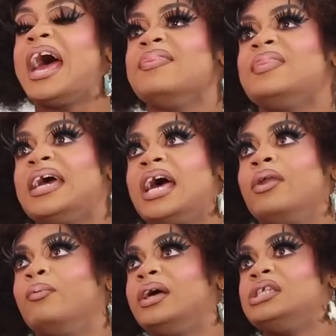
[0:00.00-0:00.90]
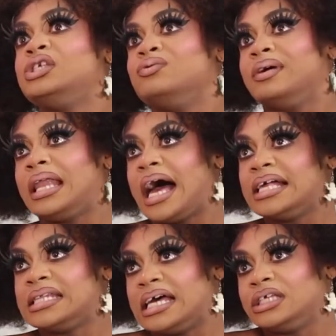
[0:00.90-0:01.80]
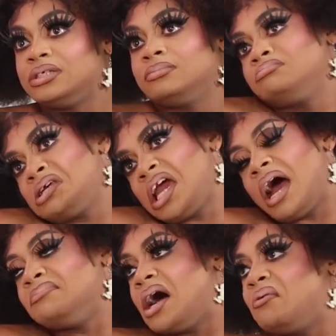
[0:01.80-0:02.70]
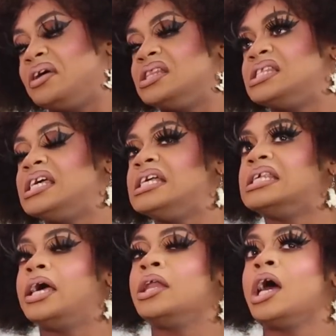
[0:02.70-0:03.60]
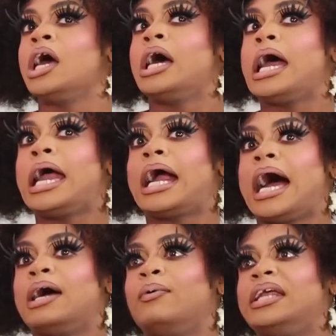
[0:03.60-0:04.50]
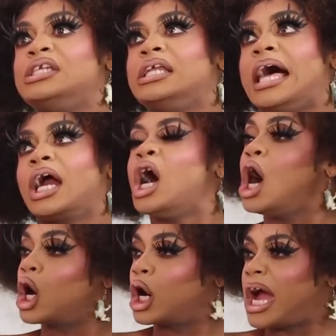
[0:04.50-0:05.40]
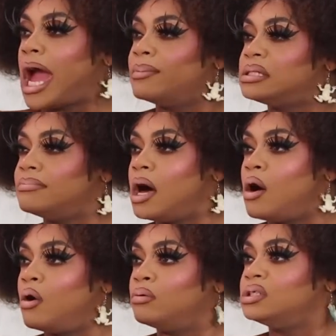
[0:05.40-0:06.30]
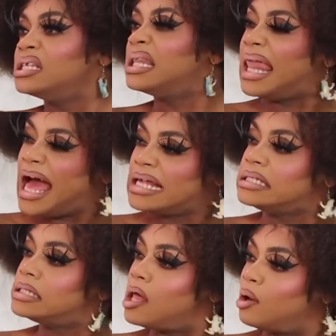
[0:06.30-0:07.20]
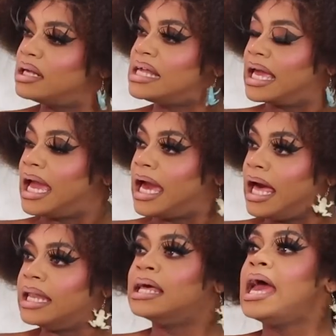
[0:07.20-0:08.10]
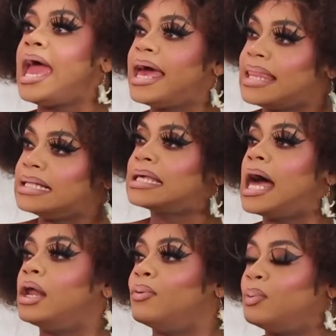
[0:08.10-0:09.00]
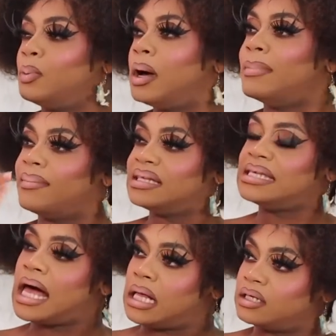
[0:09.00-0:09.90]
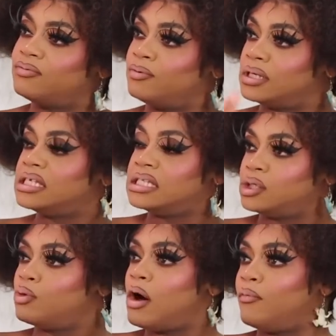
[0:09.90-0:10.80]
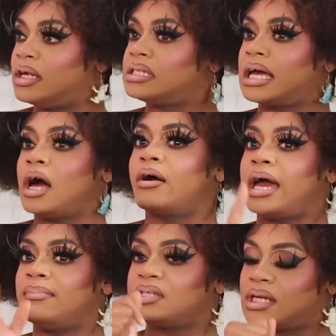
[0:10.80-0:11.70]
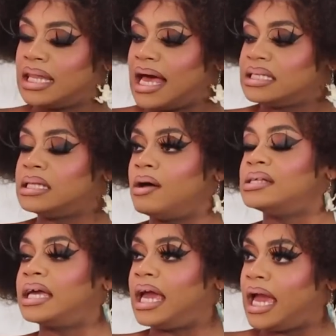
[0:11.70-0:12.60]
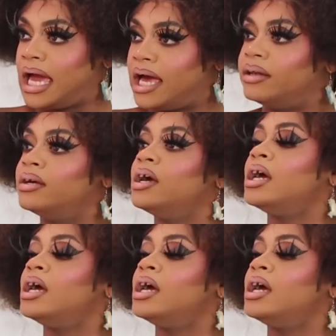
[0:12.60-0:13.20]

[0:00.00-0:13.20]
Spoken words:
And then once you realize that, yeah, I'm not winning the season, I kind of went into like Hunger Games mode, just last as long as I can. And that's kind of what my mentality for season 12 was. Like, okay, I'm just gonna last as long as I can.